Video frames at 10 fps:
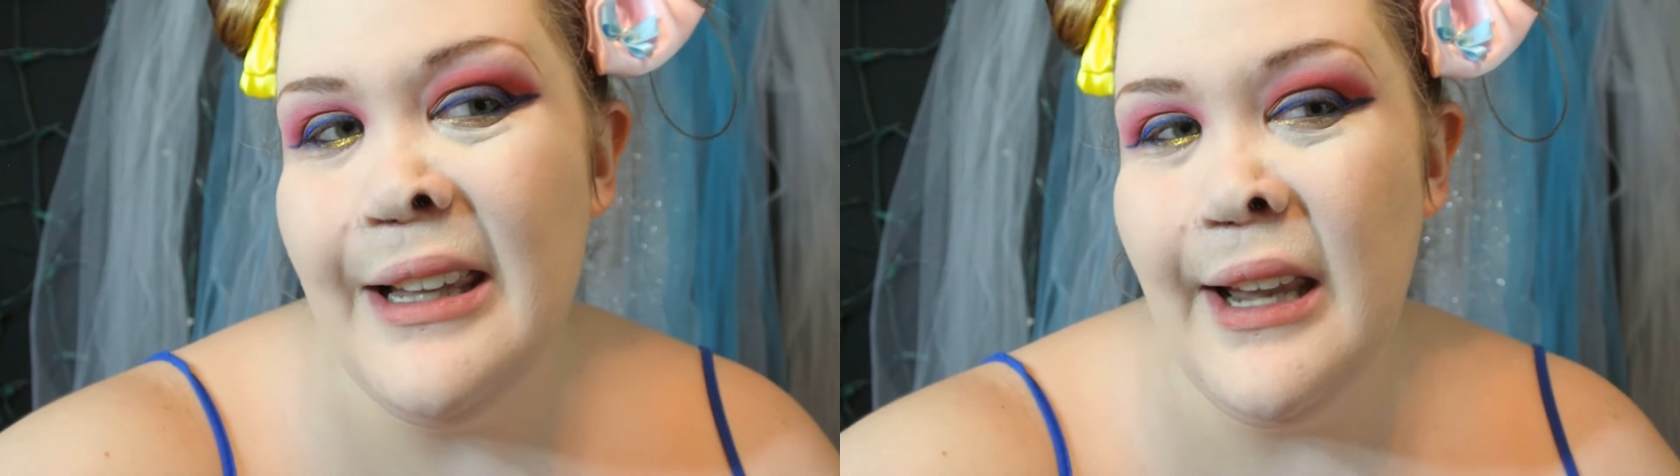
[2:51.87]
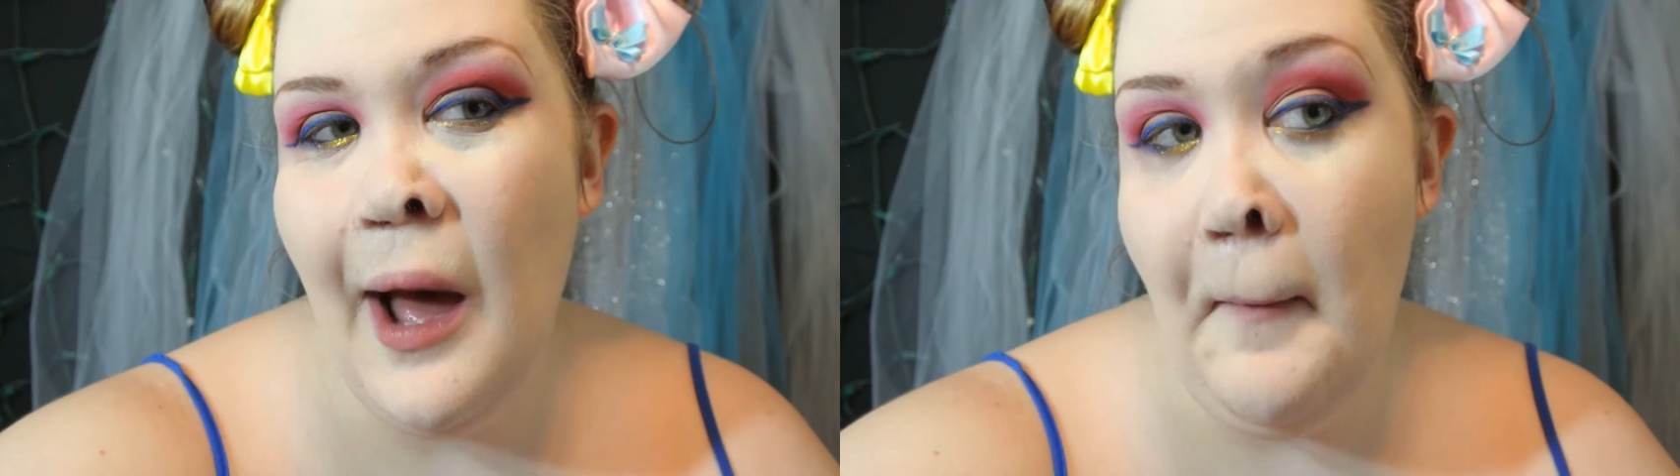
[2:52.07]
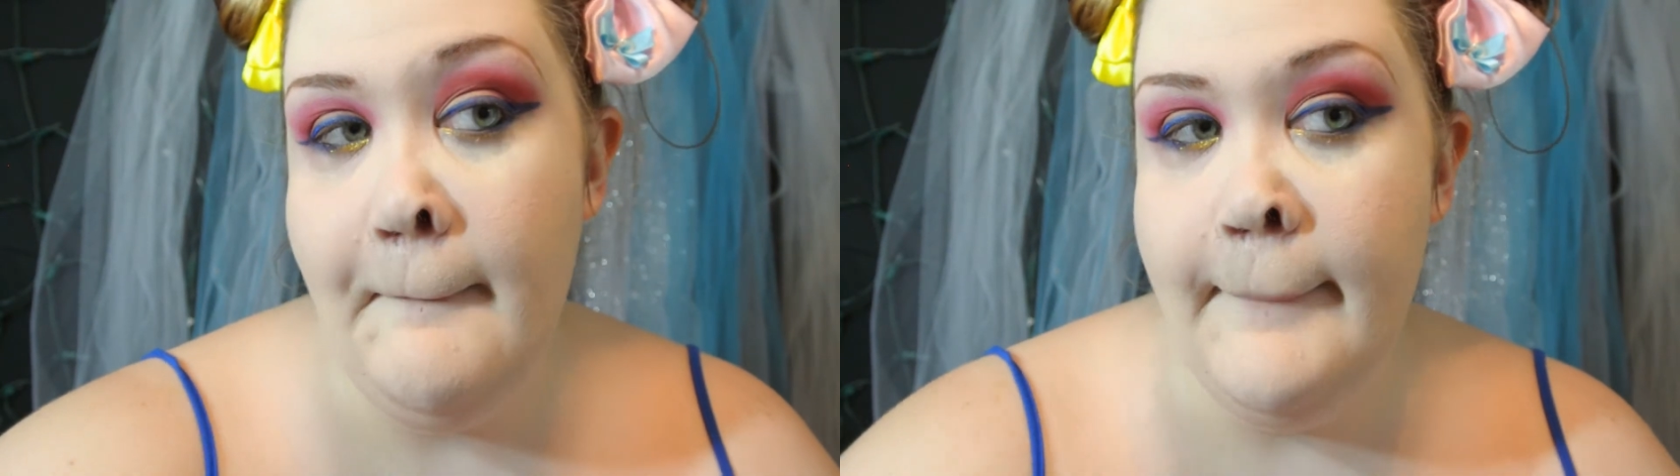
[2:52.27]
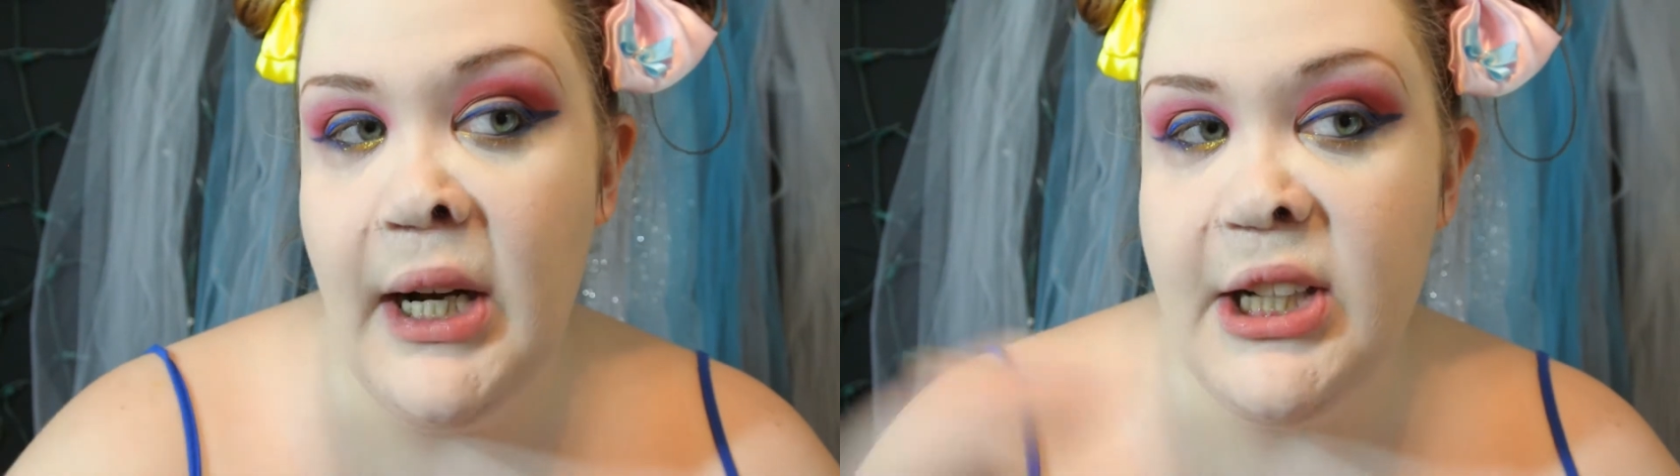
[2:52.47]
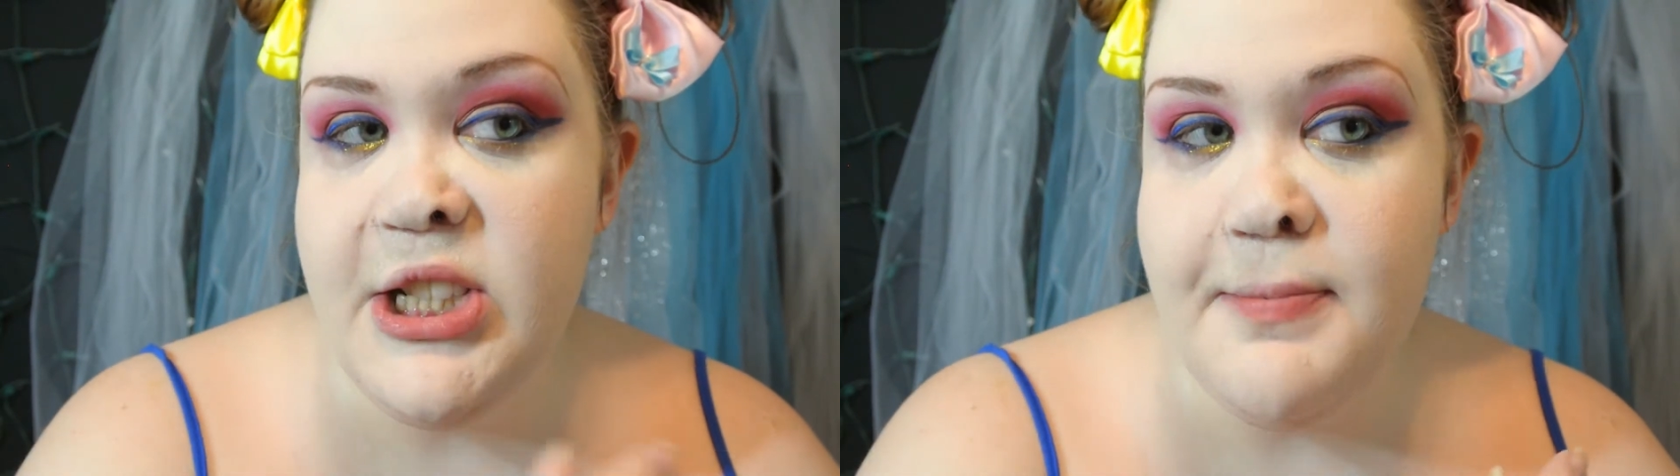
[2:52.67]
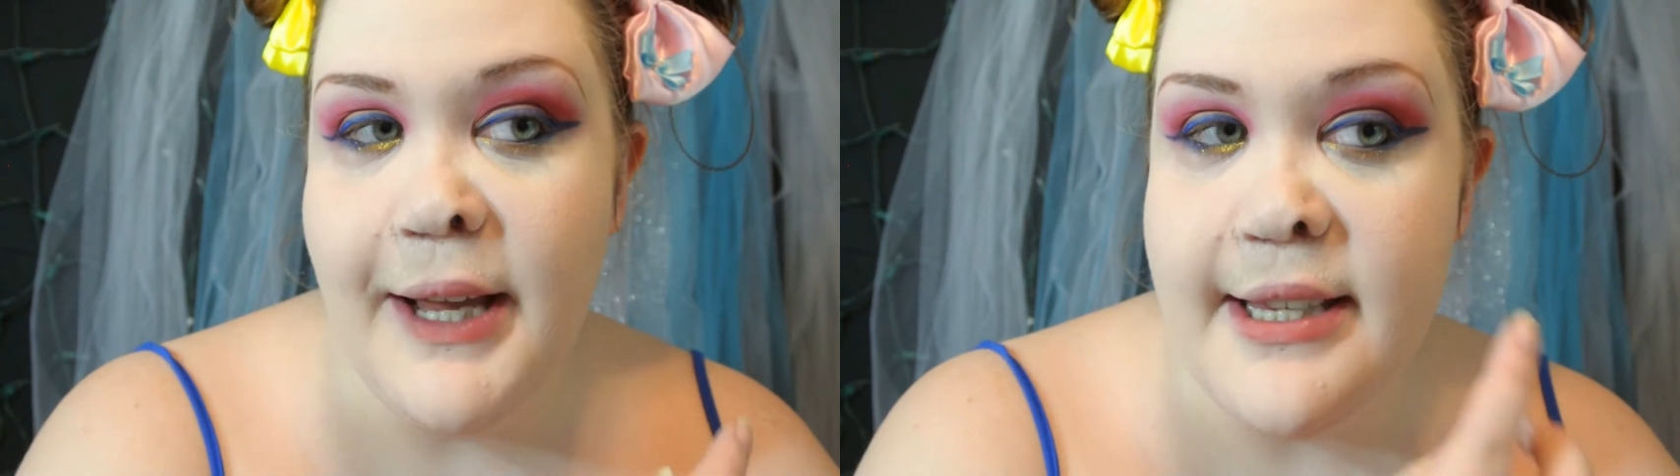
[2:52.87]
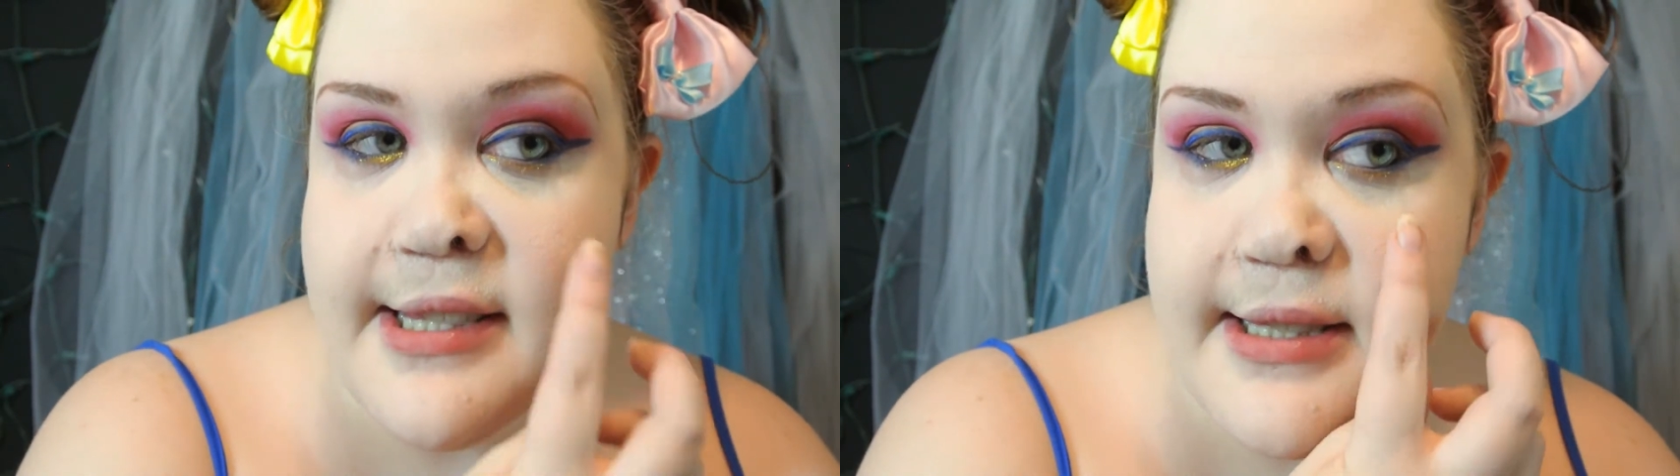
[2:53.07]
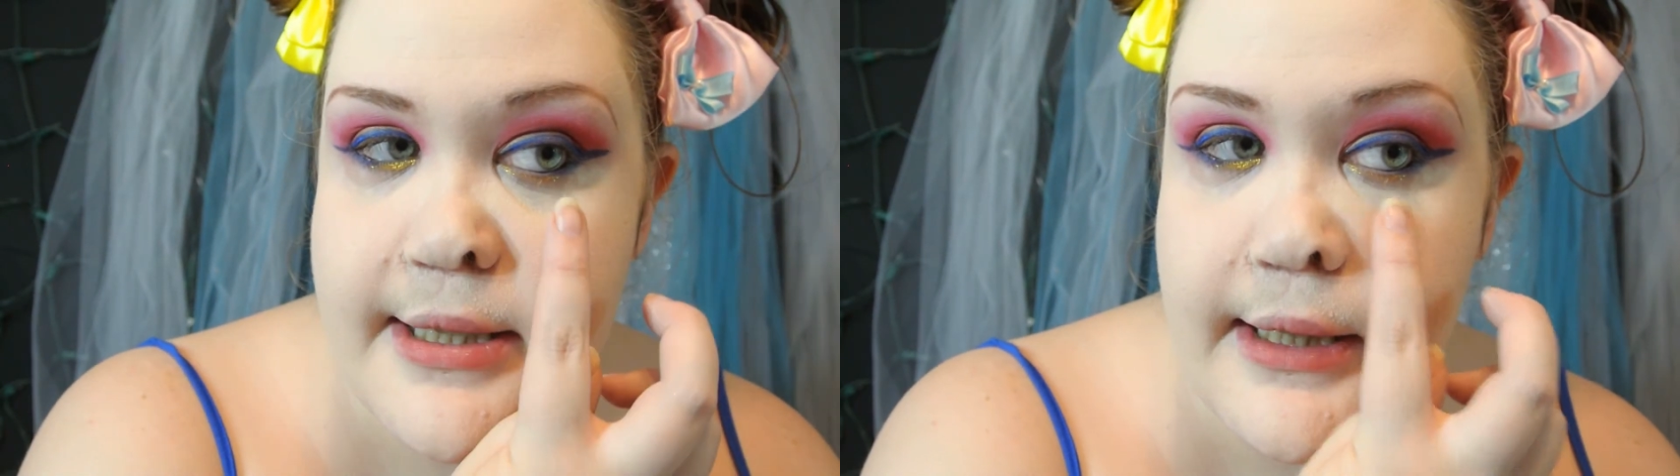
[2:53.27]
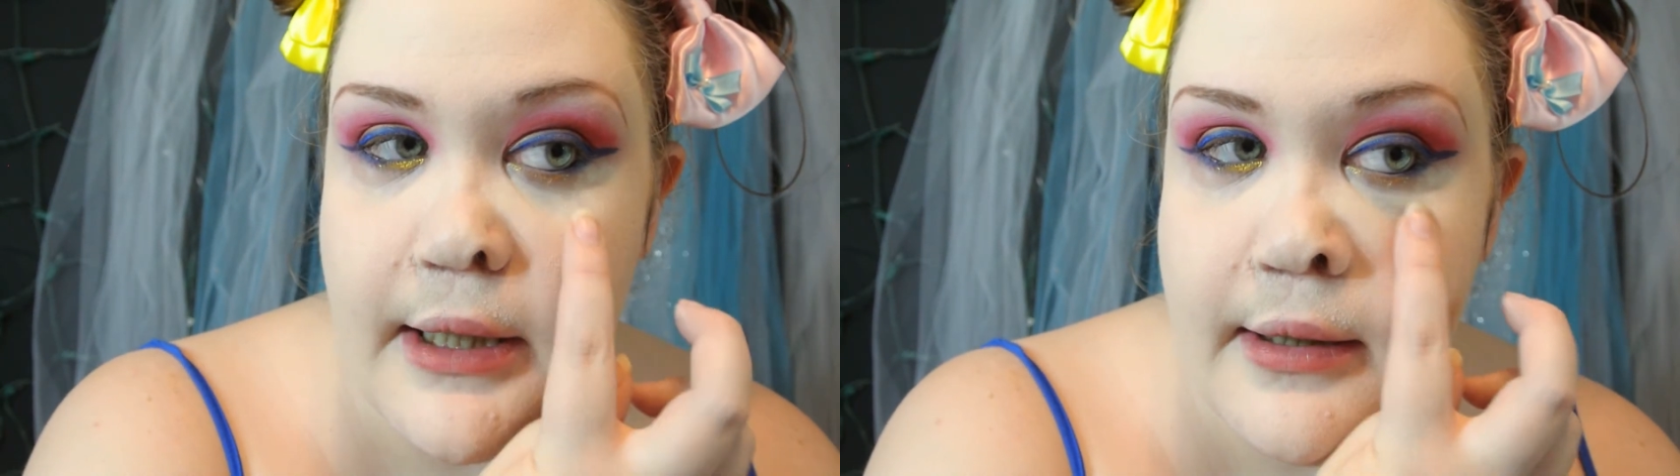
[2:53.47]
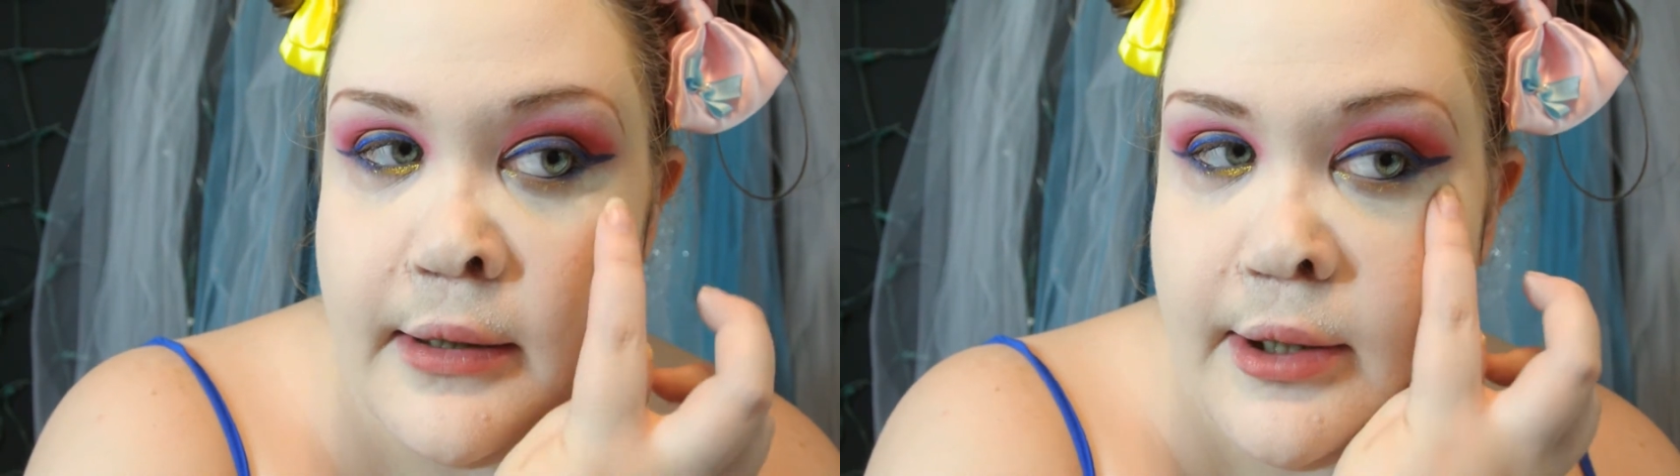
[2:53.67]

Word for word: Not much, because it's starting